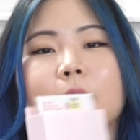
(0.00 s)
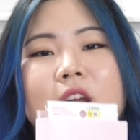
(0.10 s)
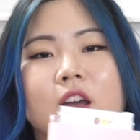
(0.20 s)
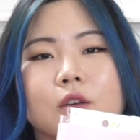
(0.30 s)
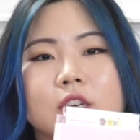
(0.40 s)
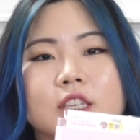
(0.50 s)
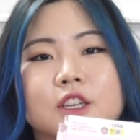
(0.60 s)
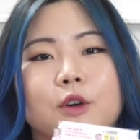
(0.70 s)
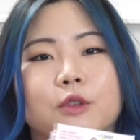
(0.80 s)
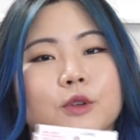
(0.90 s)
I'm not going to
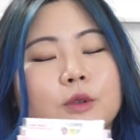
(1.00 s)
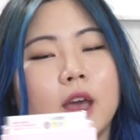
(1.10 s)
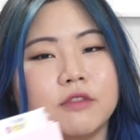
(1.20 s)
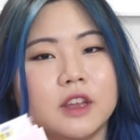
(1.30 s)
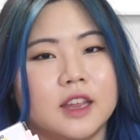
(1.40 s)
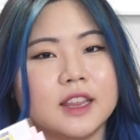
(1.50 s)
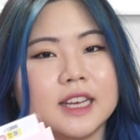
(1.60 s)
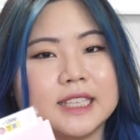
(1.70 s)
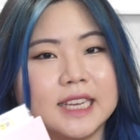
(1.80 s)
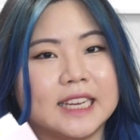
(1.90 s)
go through everything
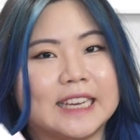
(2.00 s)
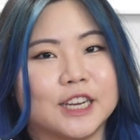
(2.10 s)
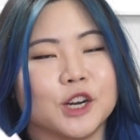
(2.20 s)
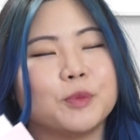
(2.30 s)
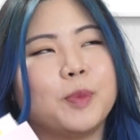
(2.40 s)
that's in here,